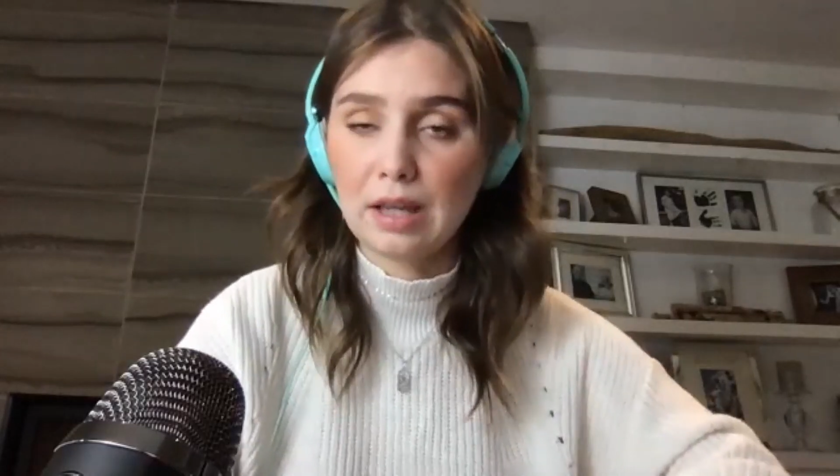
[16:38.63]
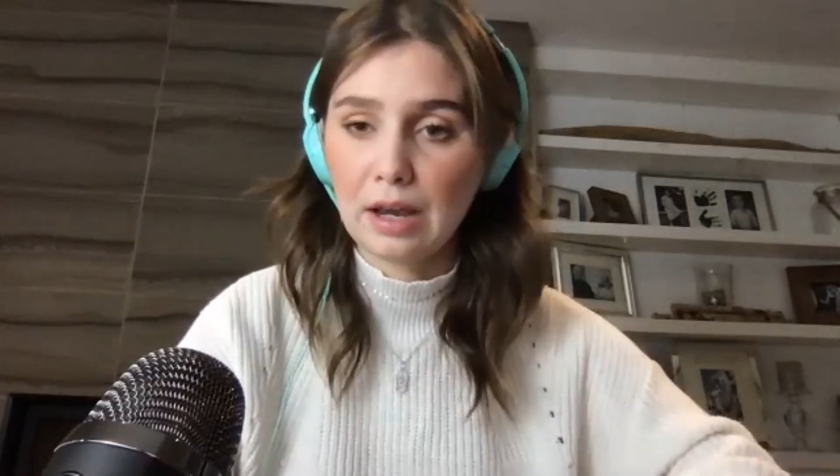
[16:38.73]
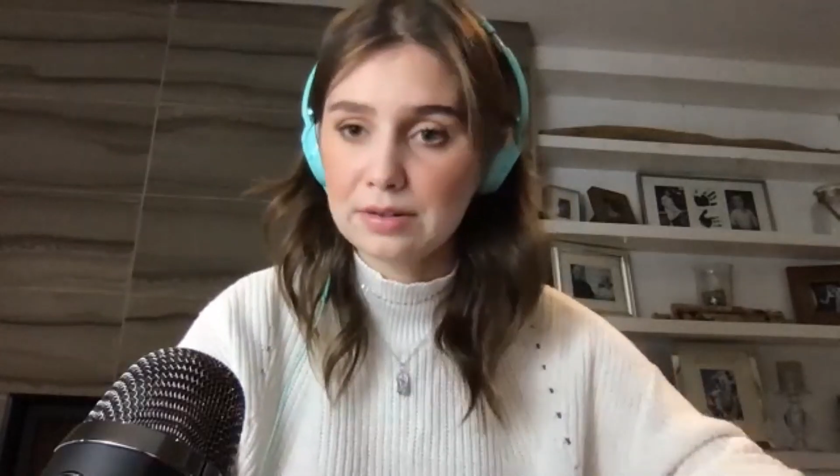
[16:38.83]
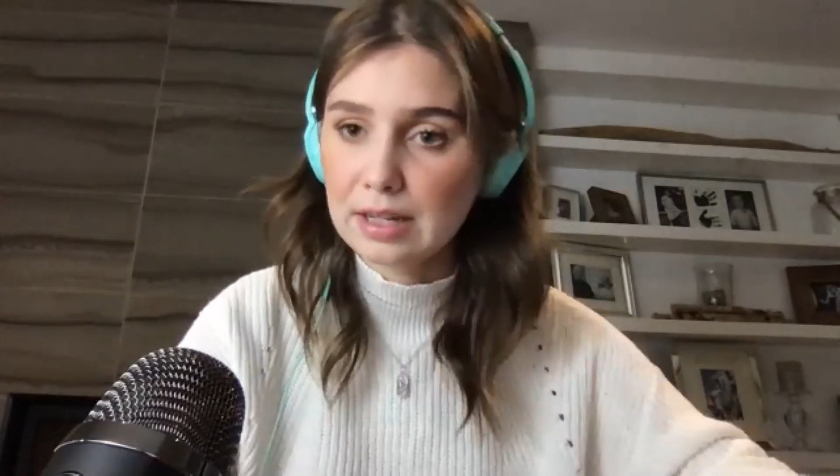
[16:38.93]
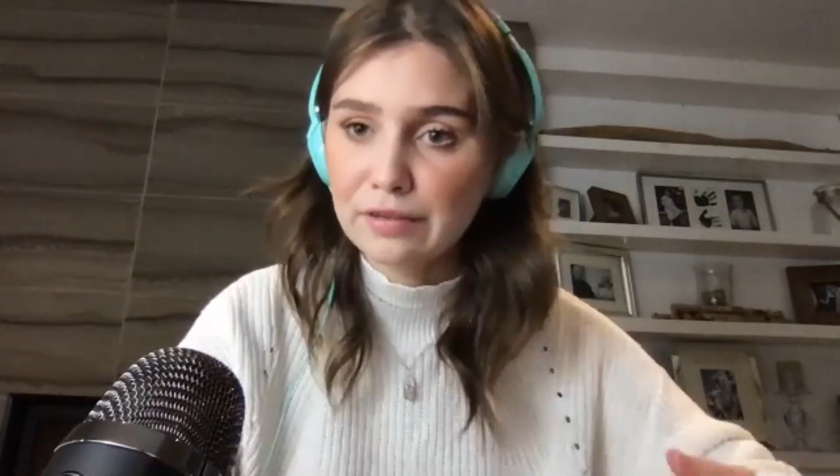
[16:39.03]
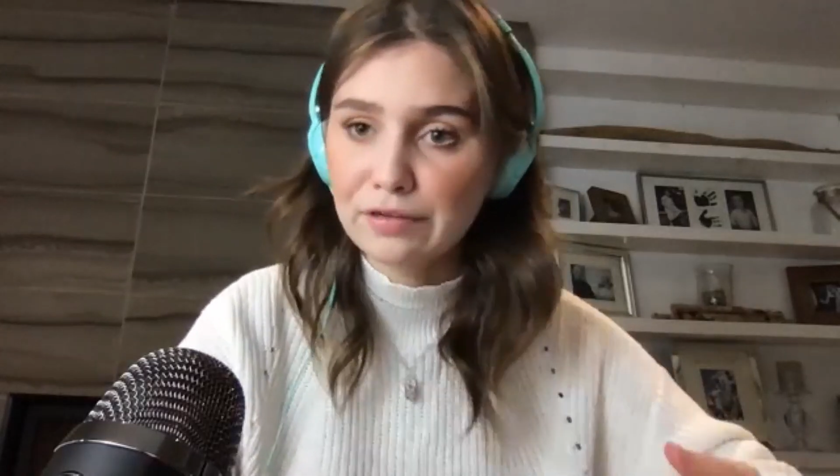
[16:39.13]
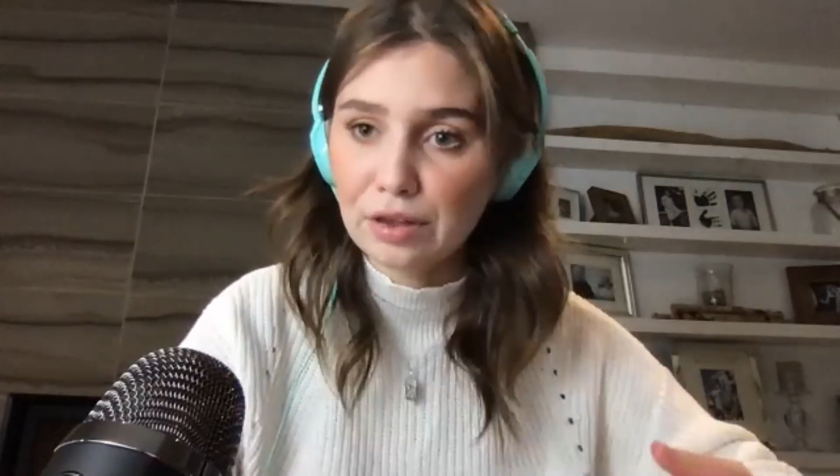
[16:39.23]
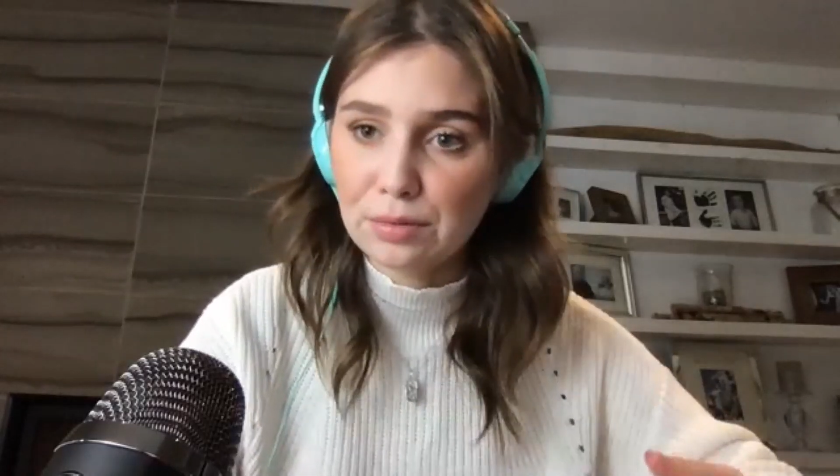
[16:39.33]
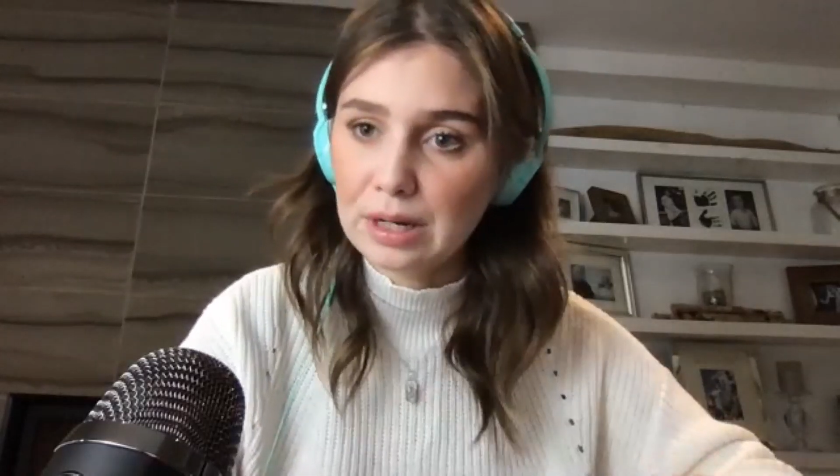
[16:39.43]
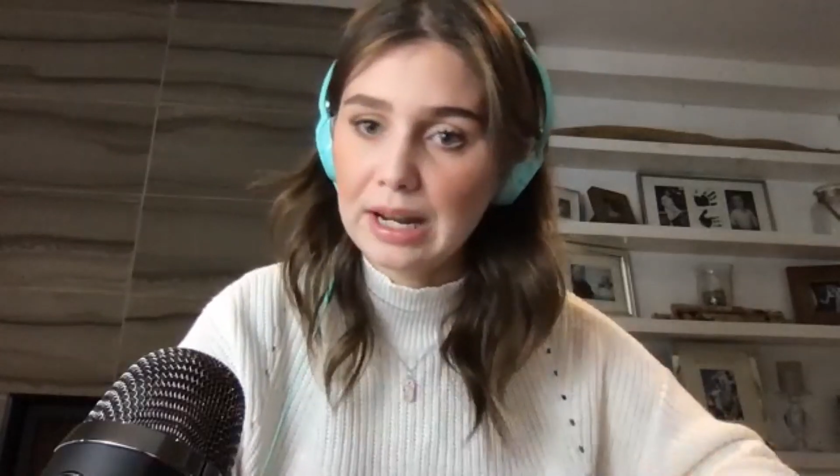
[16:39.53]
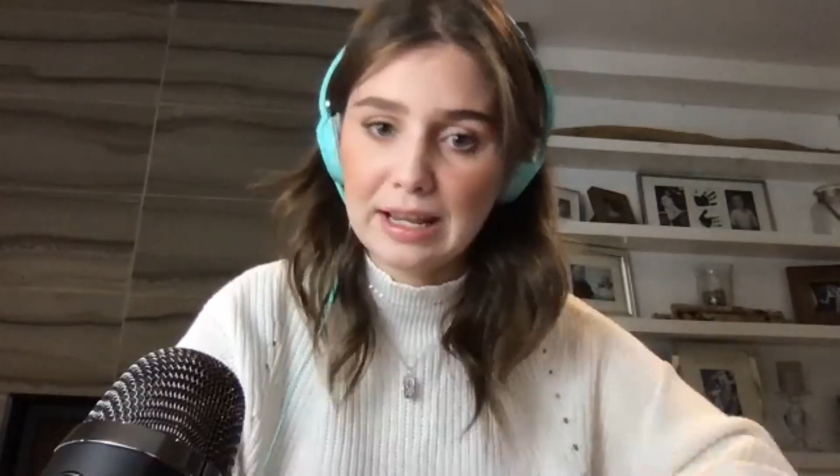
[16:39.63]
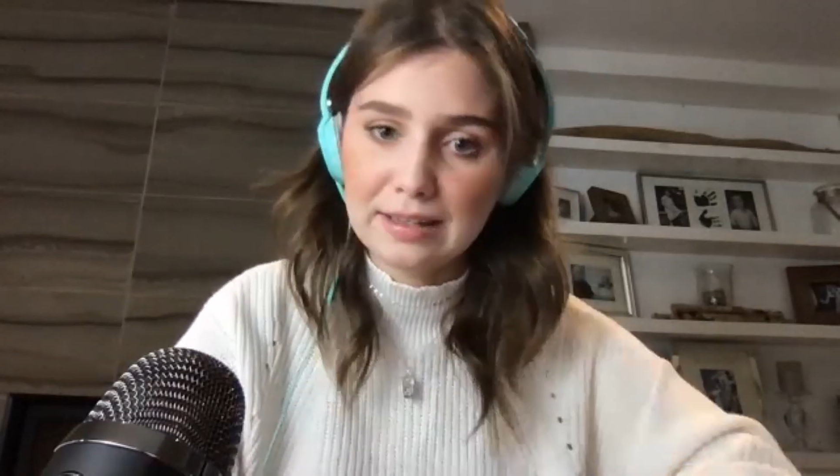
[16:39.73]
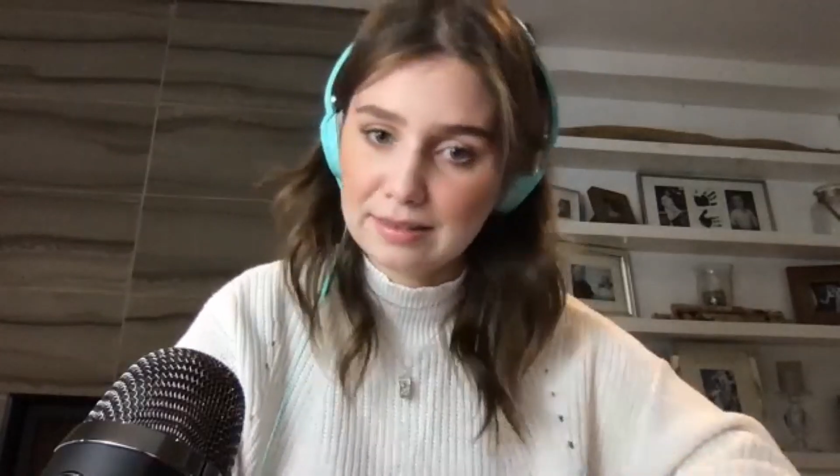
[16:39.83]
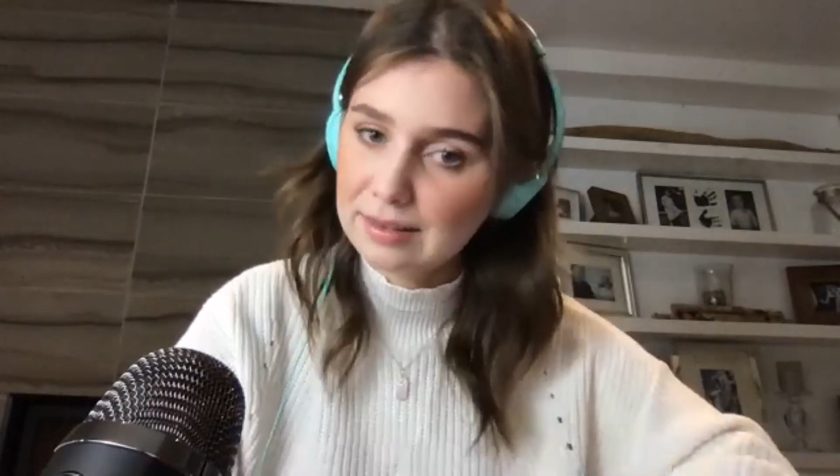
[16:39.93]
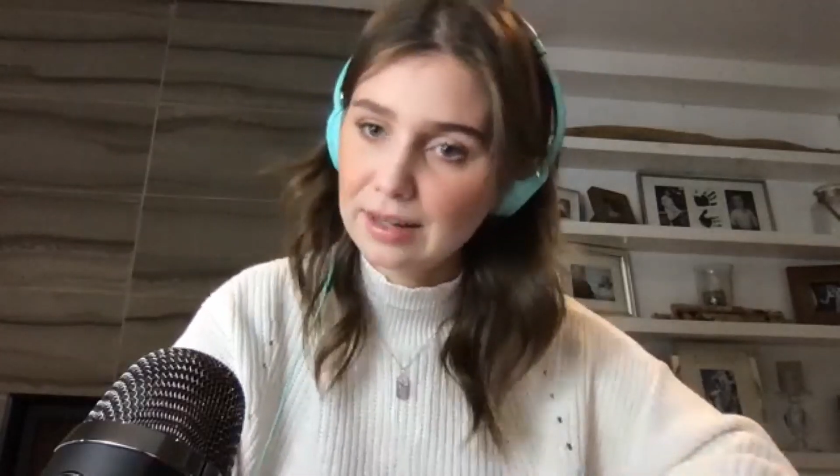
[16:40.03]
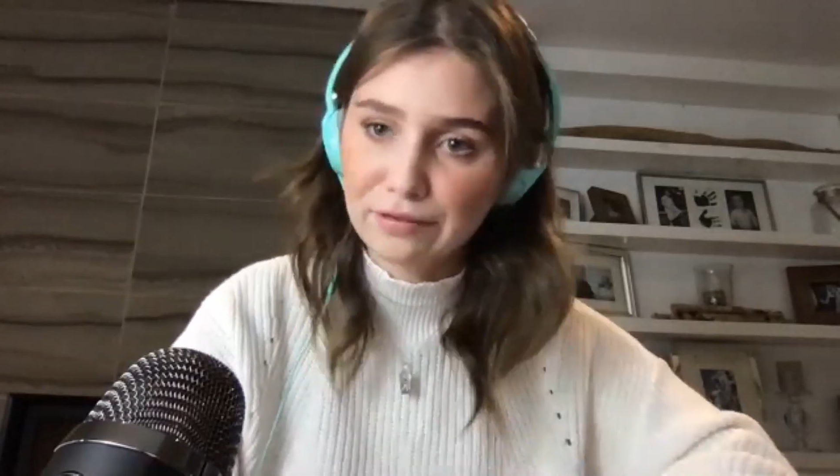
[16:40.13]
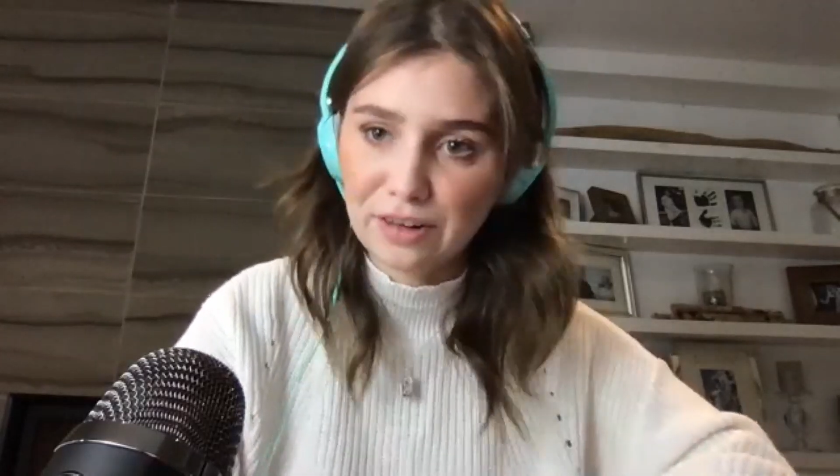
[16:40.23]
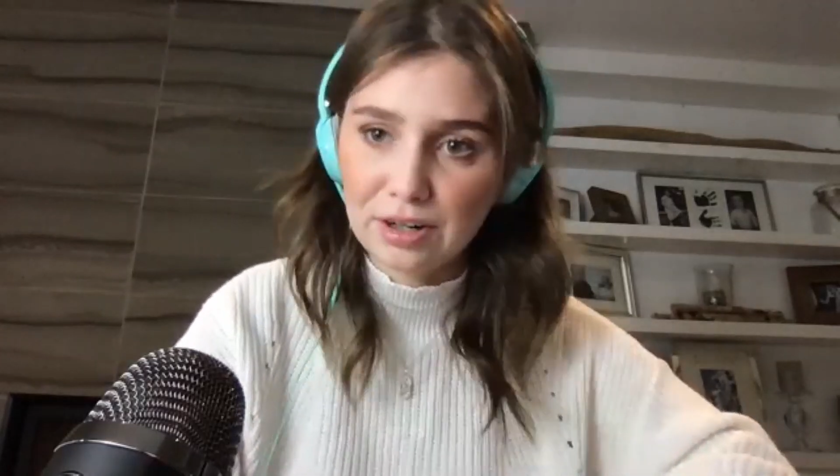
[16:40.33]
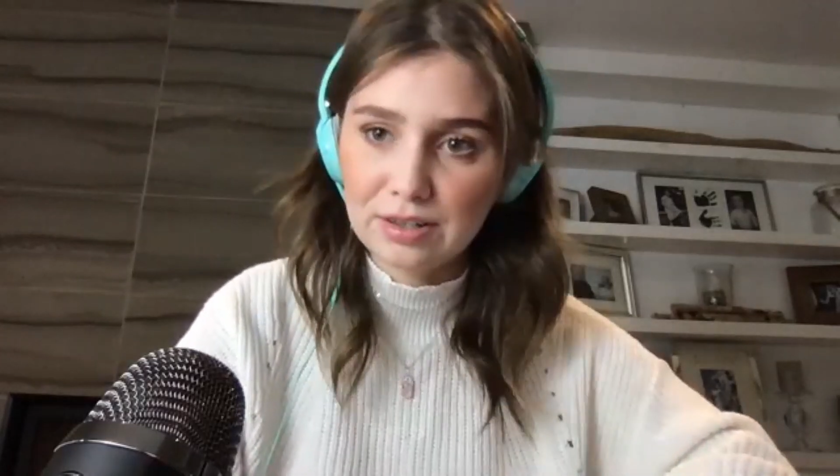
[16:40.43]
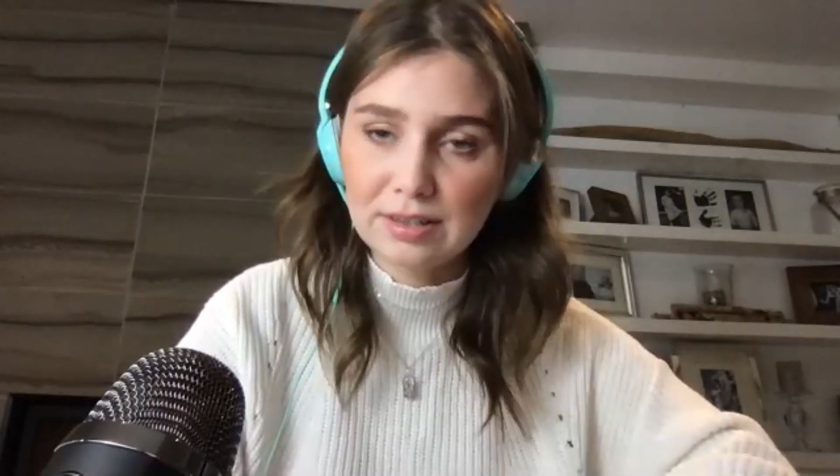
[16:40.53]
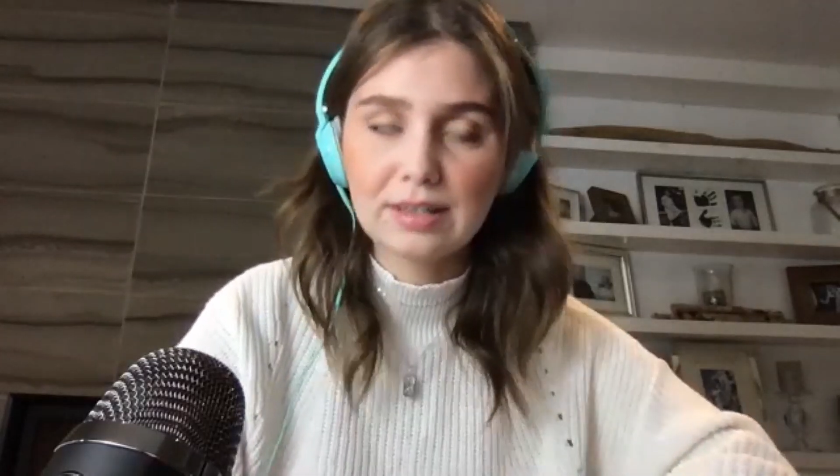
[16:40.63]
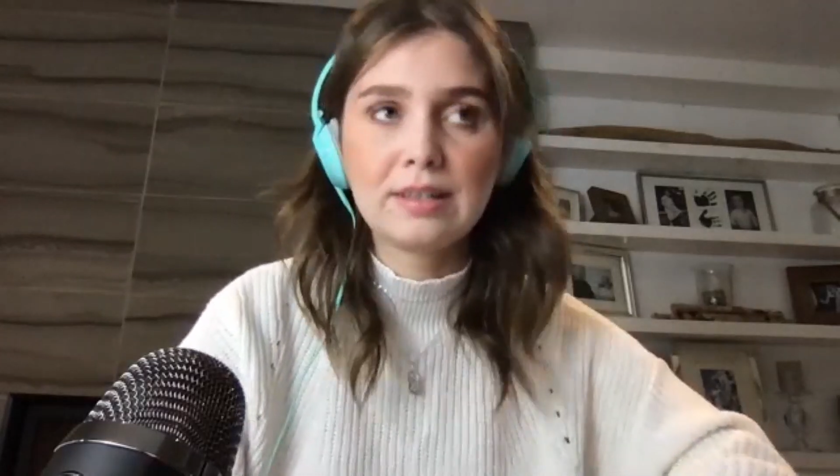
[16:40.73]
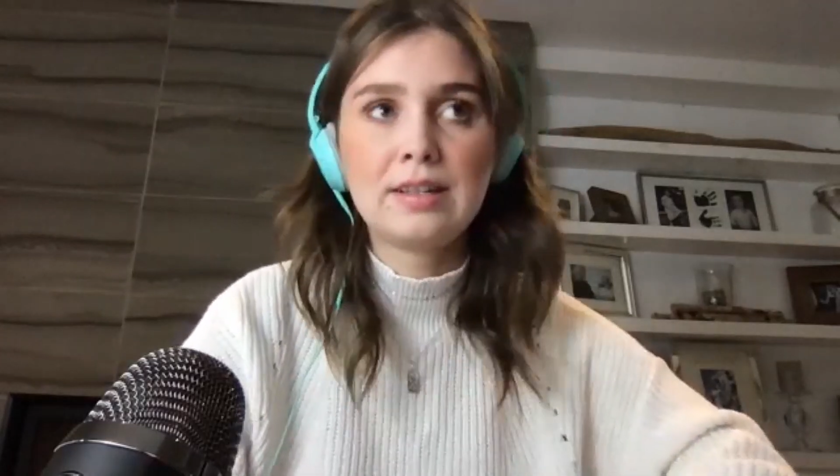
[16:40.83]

I was there for 3 days at first.